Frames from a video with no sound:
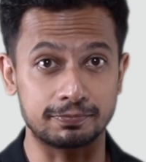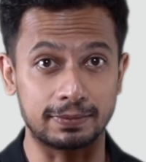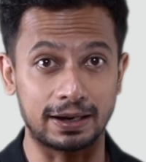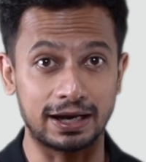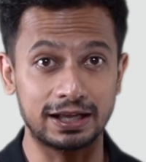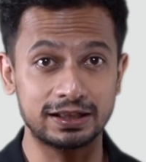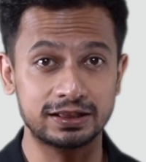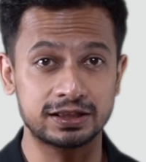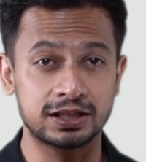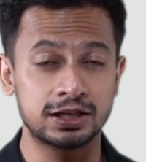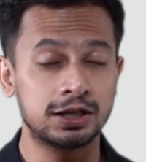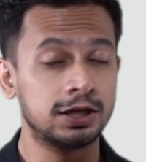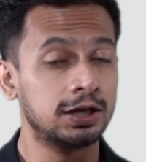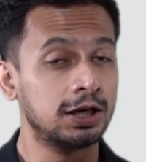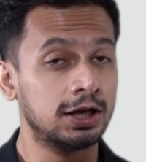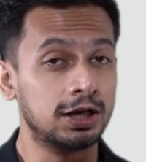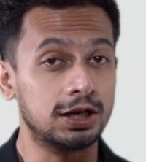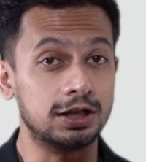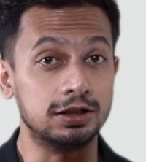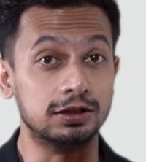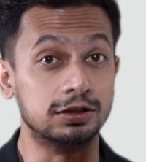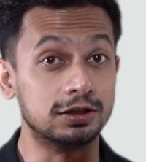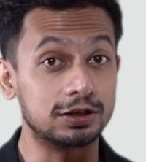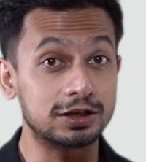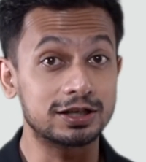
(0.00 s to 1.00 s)
math,
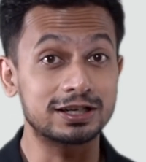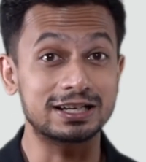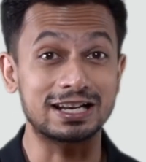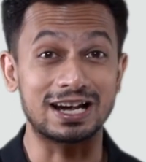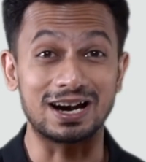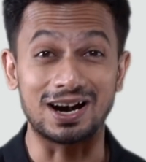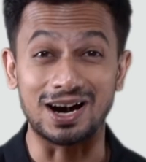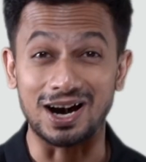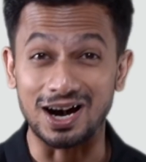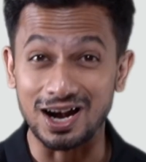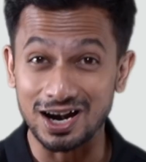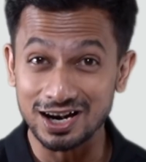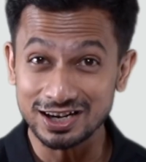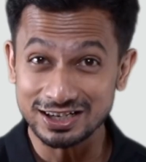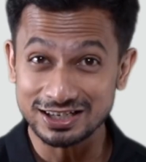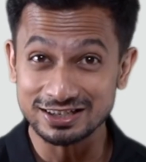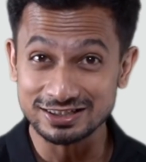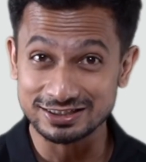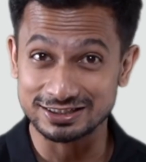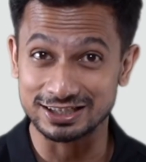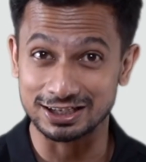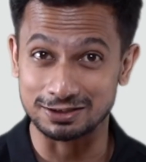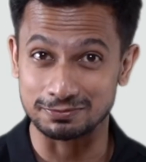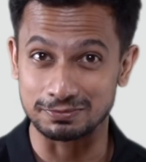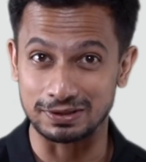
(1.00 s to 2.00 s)
learn
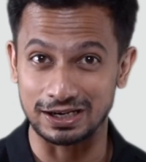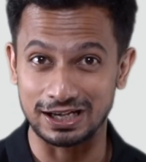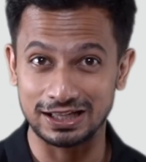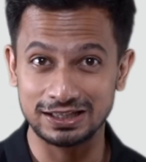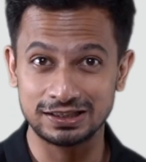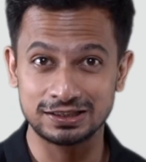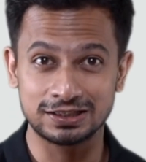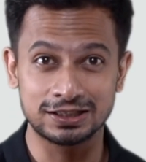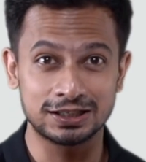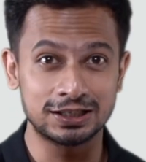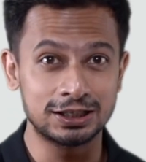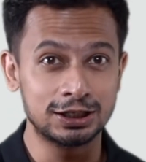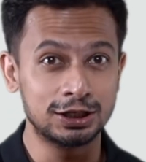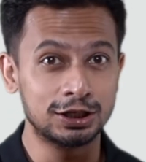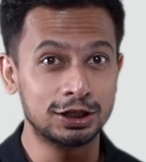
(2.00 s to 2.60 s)
artistic math,